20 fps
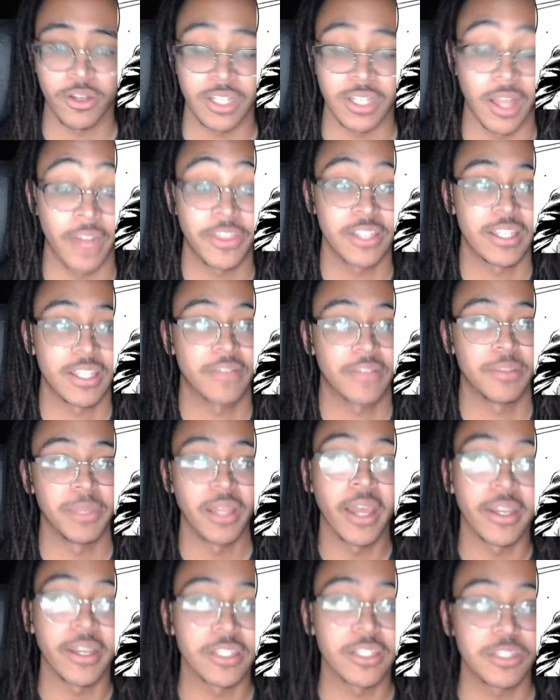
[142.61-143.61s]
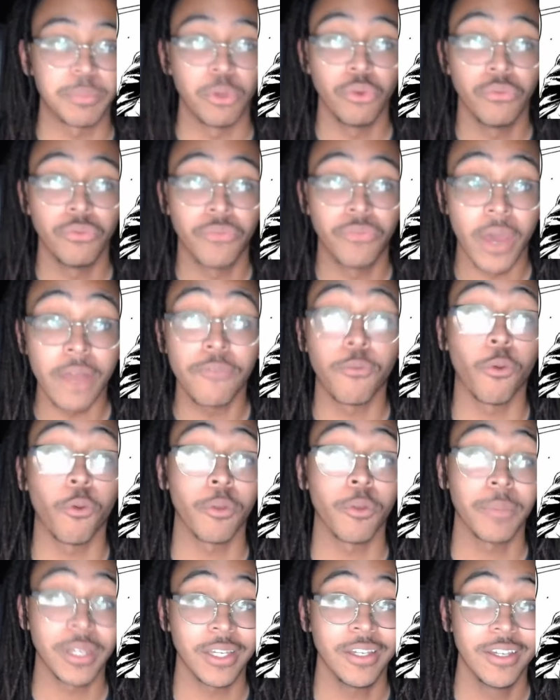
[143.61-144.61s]
A lot of things have to be like spoon-fed for
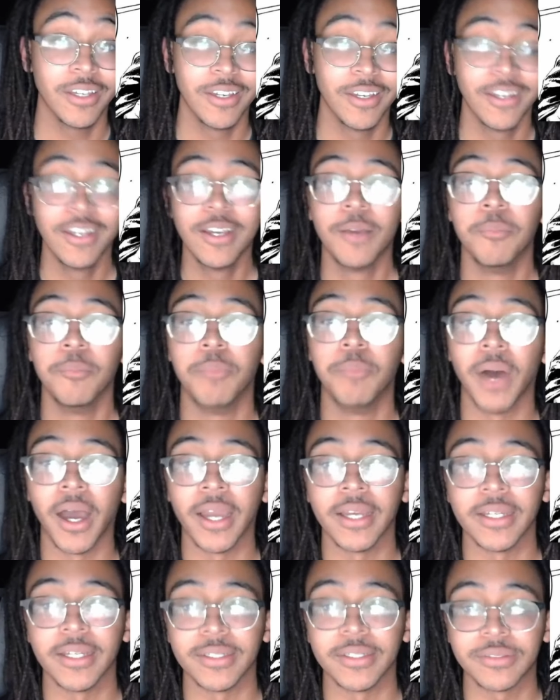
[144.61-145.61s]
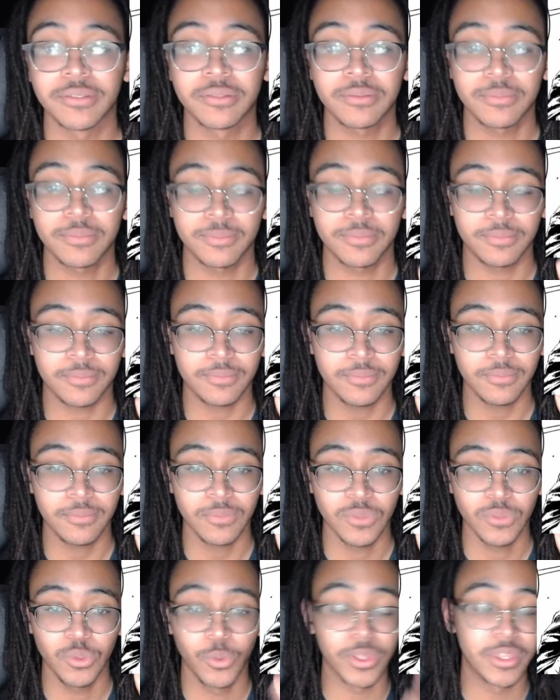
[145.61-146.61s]
me, but
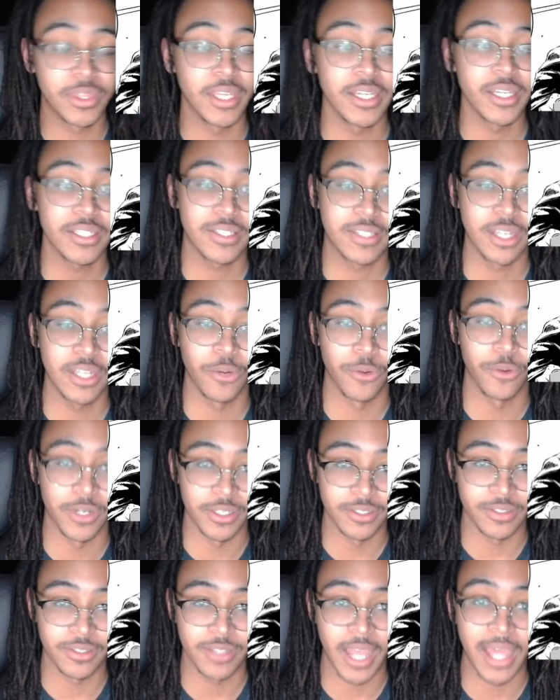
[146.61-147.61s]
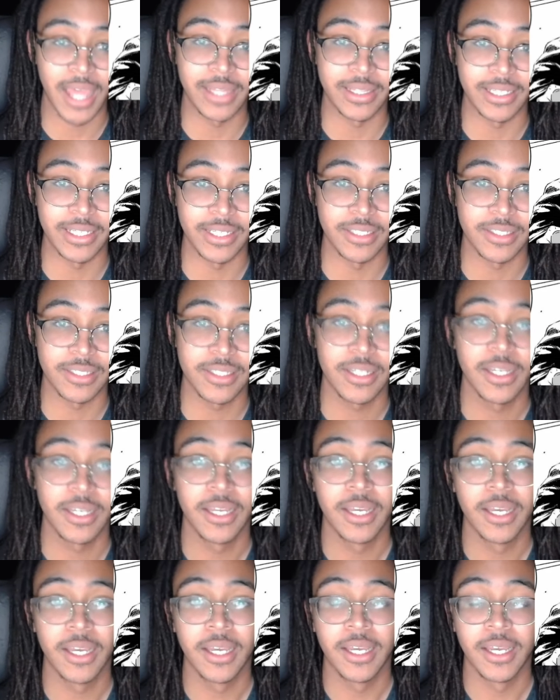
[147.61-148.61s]
with this series, at least,
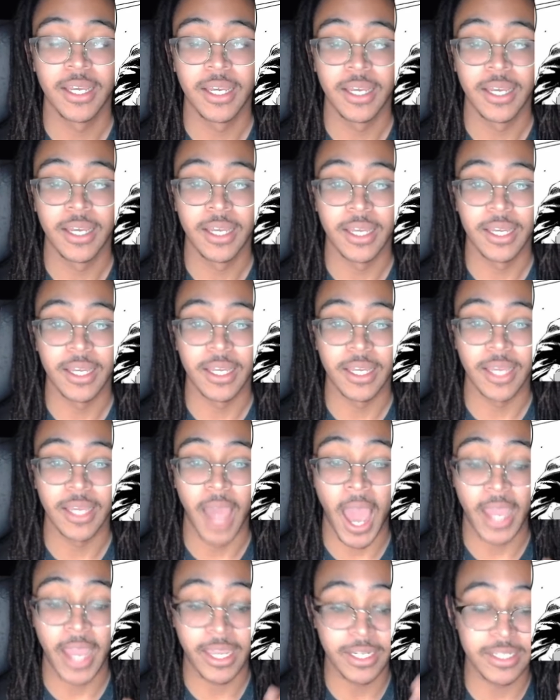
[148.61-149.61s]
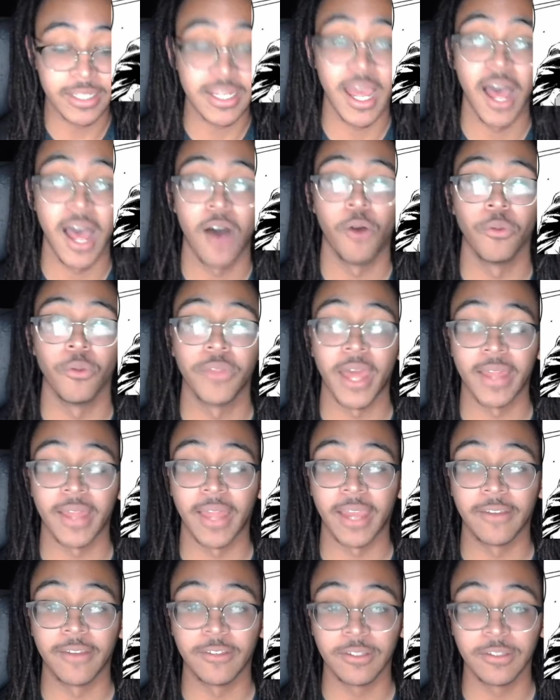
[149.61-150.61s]
I could tell that like